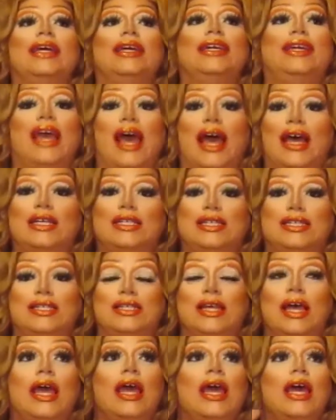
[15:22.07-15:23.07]

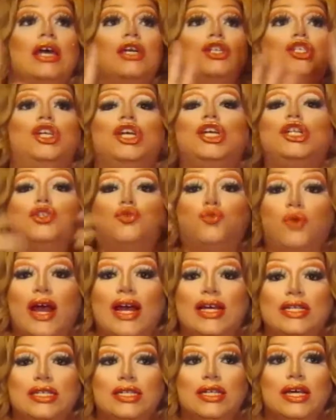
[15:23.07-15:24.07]
Yes, she
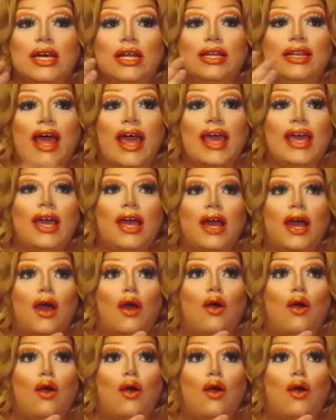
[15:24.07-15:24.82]
dressed like